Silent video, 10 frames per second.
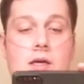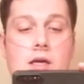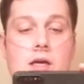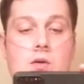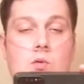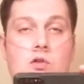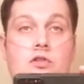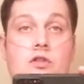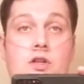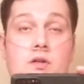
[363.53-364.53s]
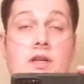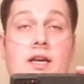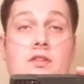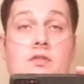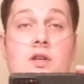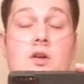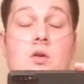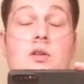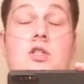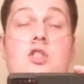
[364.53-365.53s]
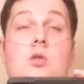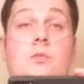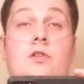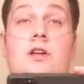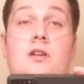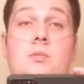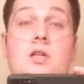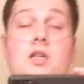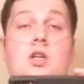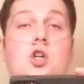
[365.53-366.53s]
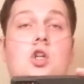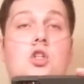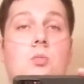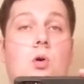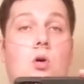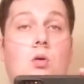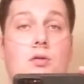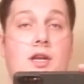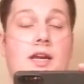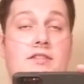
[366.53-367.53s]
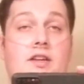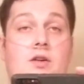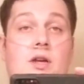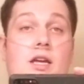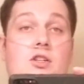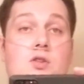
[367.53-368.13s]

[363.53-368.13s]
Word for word: And we'll see you in the next video, which is hopefully going to be tomorrow or the next day, okay?